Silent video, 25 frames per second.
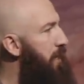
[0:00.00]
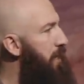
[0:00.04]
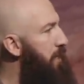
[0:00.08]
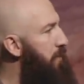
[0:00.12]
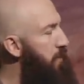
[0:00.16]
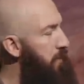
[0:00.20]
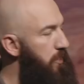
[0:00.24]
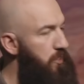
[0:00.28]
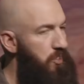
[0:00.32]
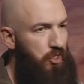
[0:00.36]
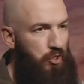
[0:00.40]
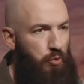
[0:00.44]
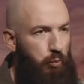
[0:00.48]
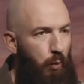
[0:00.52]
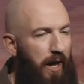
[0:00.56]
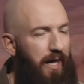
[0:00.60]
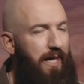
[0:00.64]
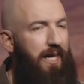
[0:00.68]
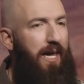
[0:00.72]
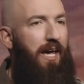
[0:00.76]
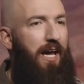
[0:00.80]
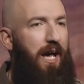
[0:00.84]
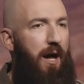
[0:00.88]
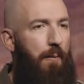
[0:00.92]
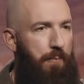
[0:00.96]
This is
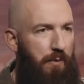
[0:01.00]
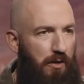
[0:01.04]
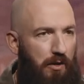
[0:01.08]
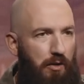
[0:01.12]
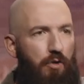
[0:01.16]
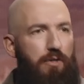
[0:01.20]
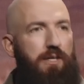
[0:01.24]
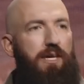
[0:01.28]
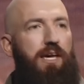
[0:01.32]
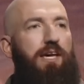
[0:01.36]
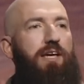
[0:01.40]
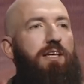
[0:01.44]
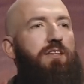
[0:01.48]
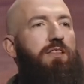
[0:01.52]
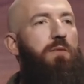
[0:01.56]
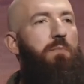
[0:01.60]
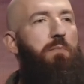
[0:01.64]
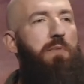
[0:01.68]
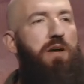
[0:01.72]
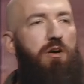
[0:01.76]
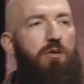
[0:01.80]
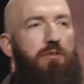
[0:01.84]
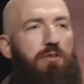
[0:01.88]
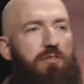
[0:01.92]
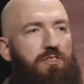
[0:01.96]
waking up and looking in the
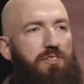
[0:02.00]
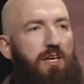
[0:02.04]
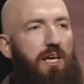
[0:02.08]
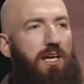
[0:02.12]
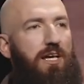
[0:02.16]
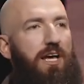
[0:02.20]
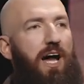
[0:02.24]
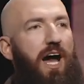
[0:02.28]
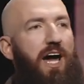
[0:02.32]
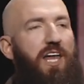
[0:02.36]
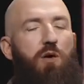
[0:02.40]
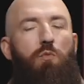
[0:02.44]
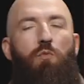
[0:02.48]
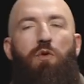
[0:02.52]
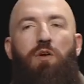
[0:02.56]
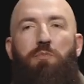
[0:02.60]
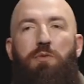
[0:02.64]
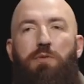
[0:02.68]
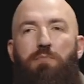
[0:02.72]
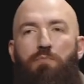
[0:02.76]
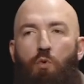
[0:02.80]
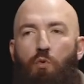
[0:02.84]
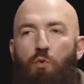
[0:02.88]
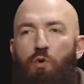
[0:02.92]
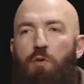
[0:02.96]
mirror and saying, God, I want to be
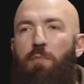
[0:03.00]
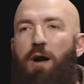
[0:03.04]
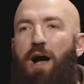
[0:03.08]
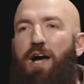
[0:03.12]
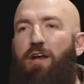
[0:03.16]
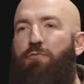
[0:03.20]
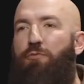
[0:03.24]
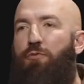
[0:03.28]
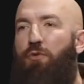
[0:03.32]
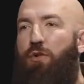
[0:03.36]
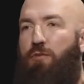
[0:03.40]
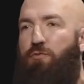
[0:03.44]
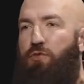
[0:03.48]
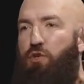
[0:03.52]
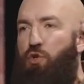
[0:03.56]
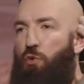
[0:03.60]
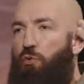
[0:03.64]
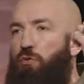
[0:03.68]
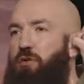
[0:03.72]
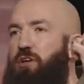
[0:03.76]
more mindful of your